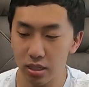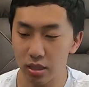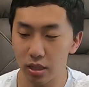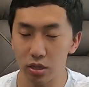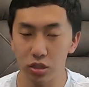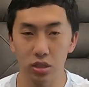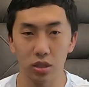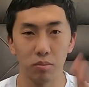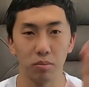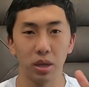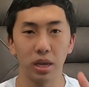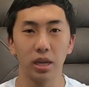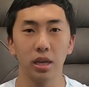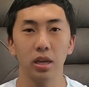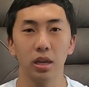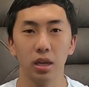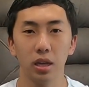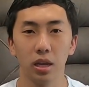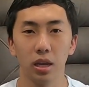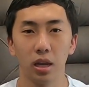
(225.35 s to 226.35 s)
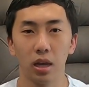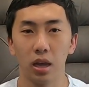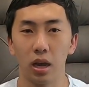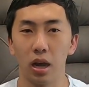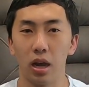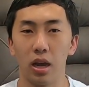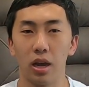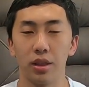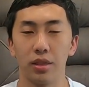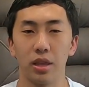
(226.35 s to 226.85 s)
There's the mini,
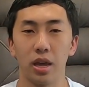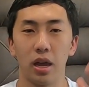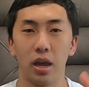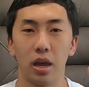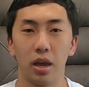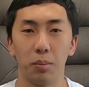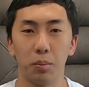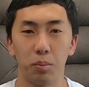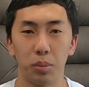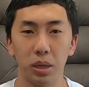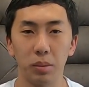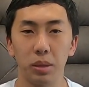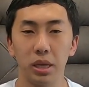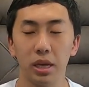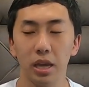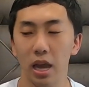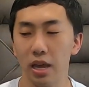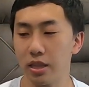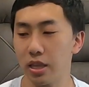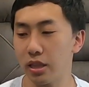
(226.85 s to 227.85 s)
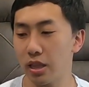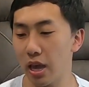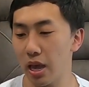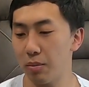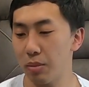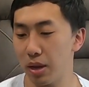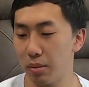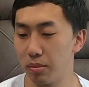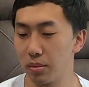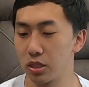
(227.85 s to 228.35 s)
the BB, and then the
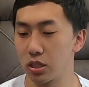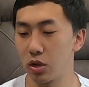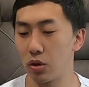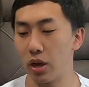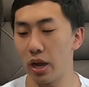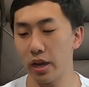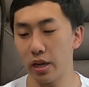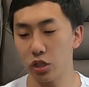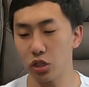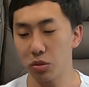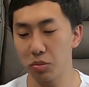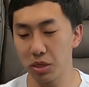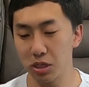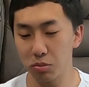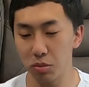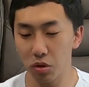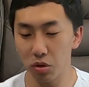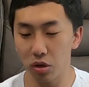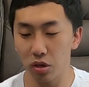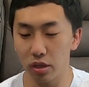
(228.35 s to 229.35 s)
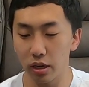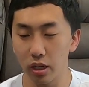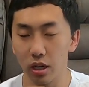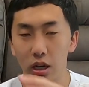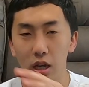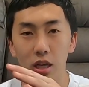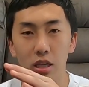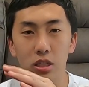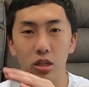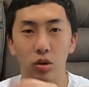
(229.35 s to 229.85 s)
MM. So I actually misspoke earlier.
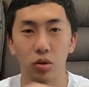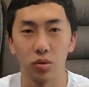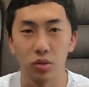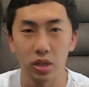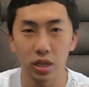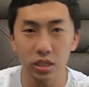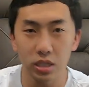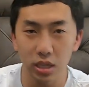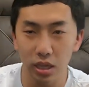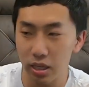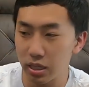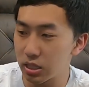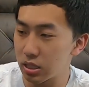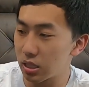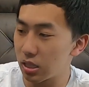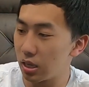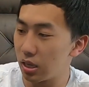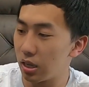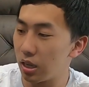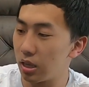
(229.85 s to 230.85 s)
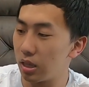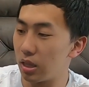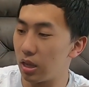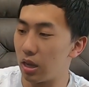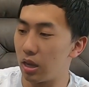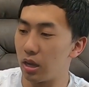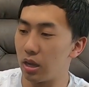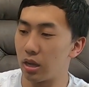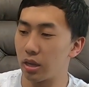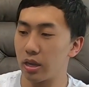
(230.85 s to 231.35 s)
So this is
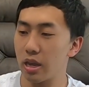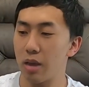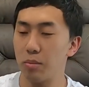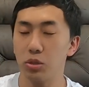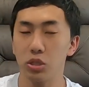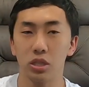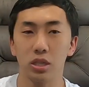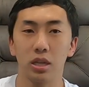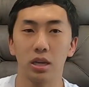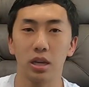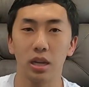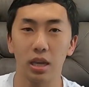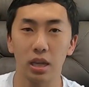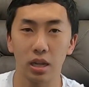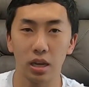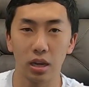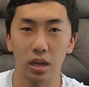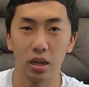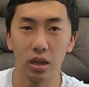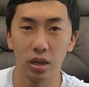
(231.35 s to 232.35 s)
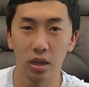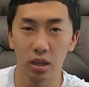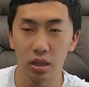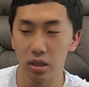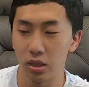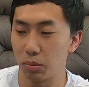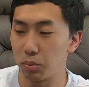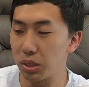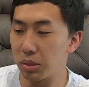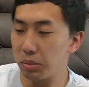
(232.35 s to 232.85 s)
the Capucine in
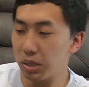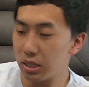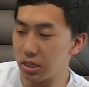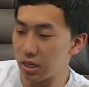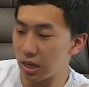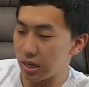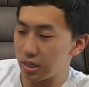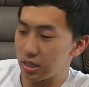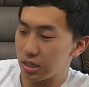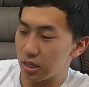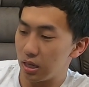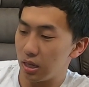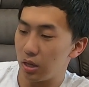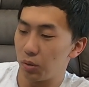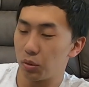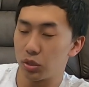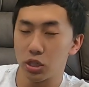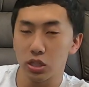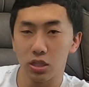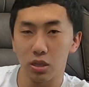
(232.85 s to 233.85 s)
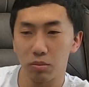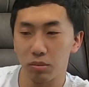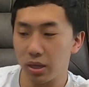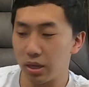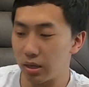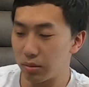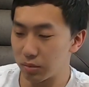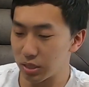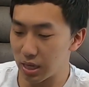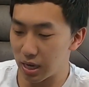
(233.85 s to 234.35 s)
the BB size, which is the
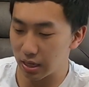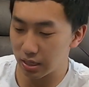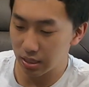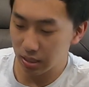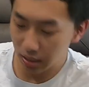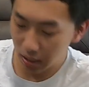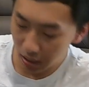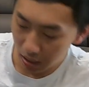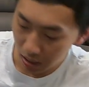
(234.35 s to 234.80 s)
medium size.